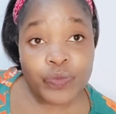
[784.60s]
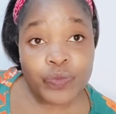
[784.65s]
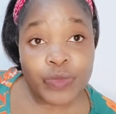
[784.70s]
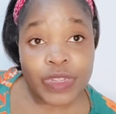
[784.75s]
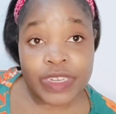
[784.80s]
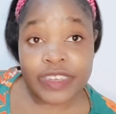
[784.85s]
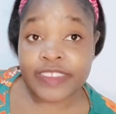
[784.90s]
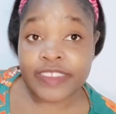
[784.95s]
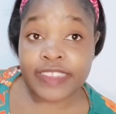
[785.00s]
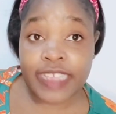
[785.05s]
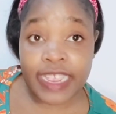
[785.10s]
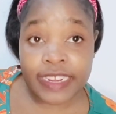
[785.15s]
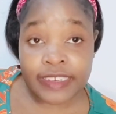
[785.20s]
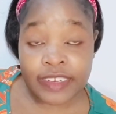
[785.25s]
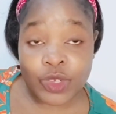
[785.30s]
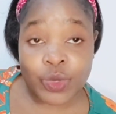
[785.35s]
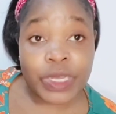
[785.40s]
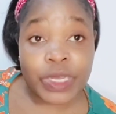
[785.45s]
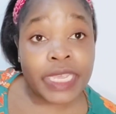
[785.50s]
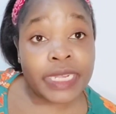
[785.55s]

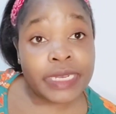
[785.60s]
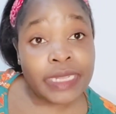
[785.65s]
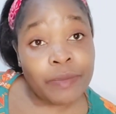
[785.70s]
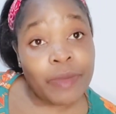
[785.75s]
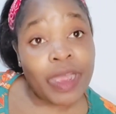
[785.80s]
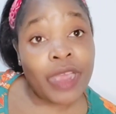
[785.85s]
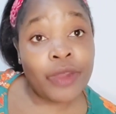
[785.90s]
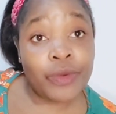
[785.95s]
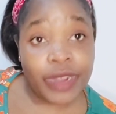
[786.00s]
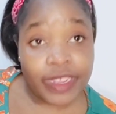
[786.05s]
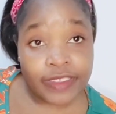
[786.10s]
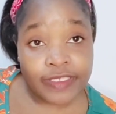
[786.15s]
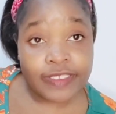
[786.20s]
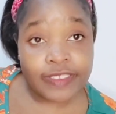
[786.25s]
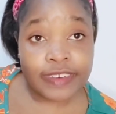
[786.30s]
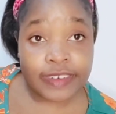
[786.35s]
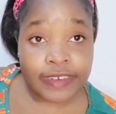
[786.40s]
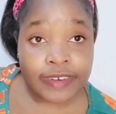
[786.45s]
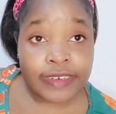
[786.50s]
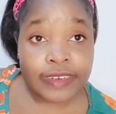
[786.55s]
decided to get him
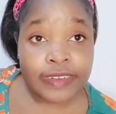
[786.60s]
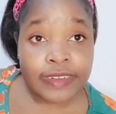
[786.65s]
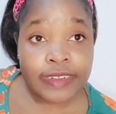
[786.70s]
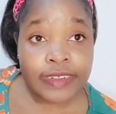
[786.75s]
arrested.